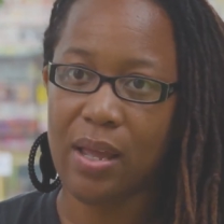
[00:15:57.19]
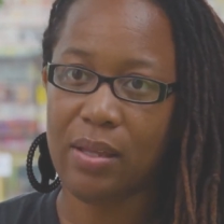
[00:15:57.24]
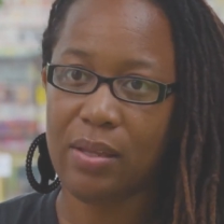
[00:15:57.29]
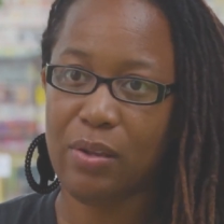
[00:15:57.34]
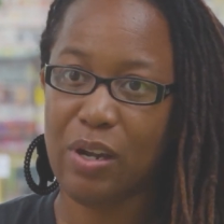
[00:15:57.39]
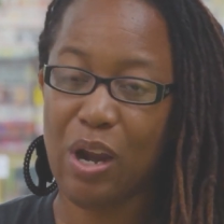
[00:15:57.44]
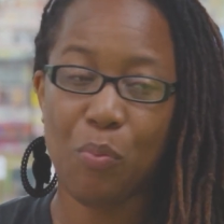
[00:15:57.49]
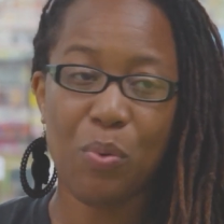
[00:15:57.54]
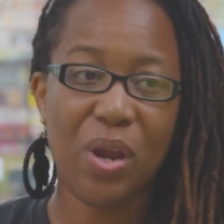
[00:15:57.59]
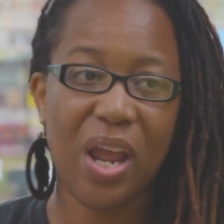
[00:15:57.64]
You
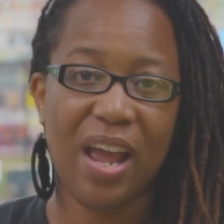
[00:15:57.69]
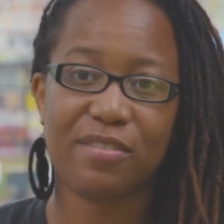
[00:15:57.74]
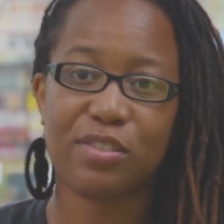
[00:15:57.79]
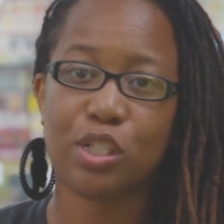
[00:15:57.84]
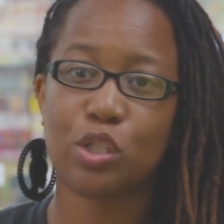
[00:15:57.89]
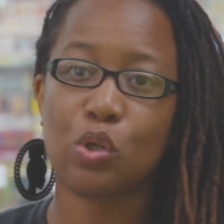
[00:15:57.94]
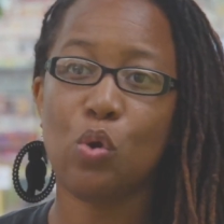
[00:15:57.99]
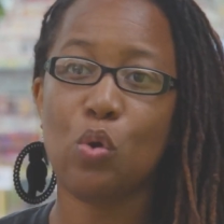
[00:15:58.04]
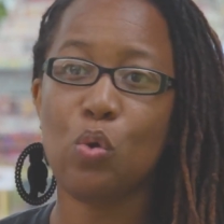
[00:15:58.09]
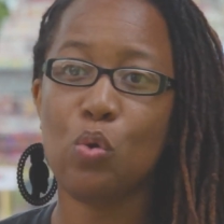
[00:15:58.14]
know, we have
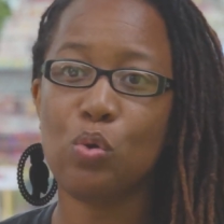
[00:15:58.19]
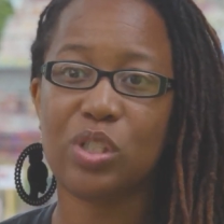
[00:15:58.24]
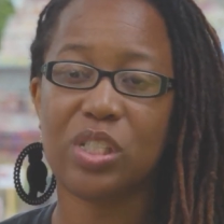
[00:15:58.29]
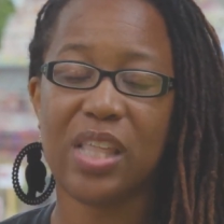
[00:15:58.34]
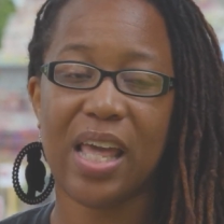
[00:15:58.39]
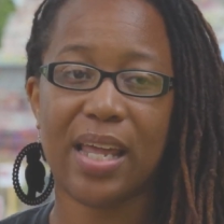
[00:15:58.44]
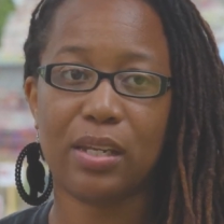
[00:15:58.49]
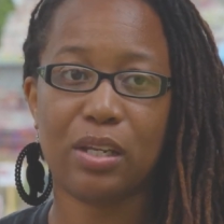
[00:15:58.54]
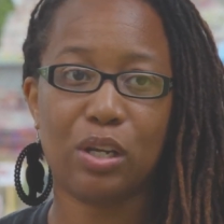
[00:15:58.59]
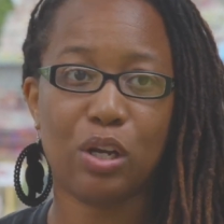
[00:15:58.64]
schools
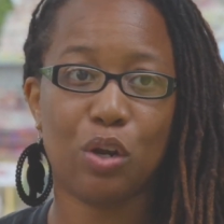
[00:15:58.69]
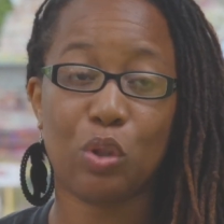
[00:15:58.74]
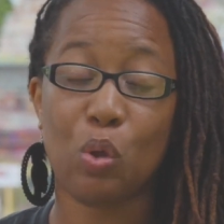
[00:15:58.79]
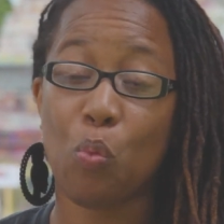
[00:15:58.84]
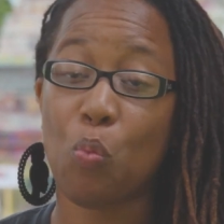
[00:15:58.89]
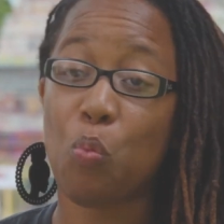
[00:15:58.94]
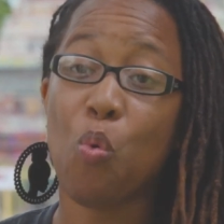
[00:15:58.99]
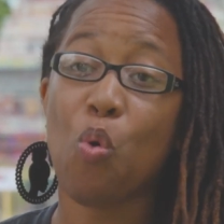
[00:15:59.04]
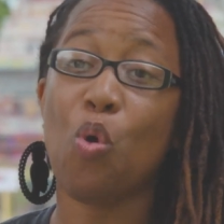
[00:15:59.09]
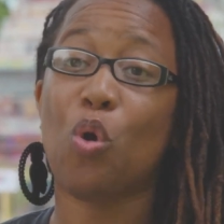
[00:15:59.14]
that, you know, the
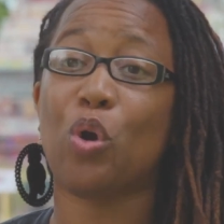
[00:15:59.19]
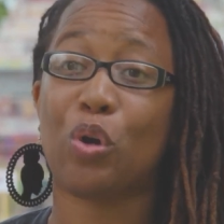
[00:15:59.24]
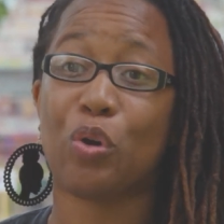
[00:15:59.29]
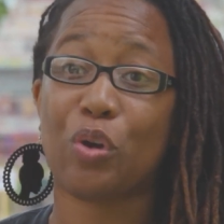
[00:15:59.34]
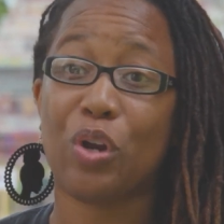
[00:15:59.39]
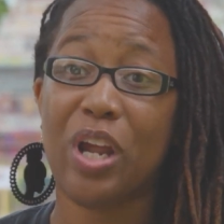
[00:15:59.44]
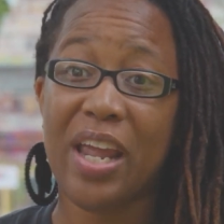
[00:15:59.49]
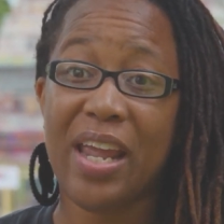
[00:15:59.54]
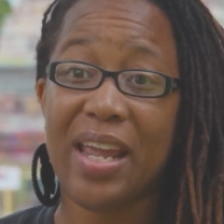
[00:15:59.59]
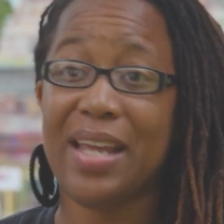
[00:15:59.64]

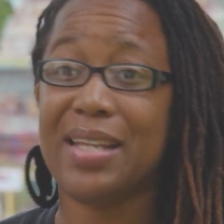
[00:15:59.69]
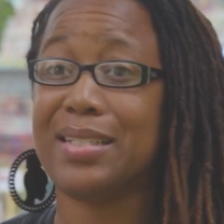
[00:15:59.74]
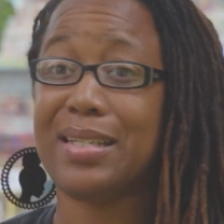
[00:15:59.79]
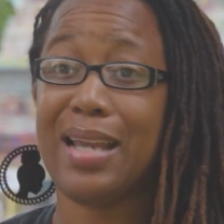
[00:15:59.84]
water is